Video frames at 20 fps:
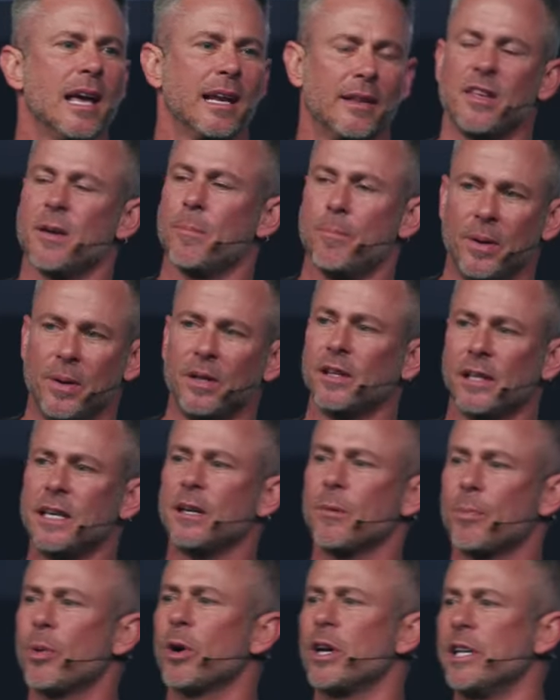and the ability
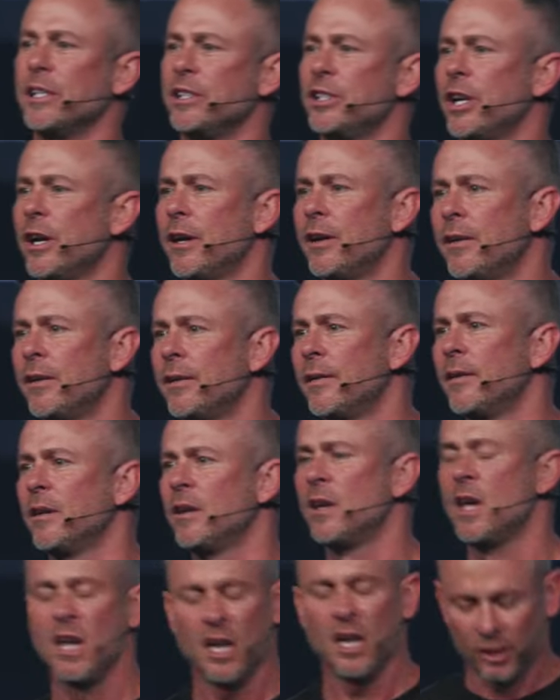to preach.
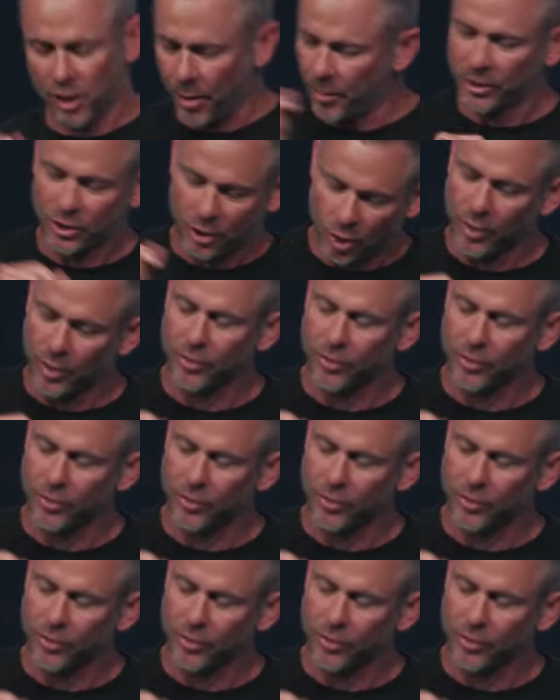So I'm gonna do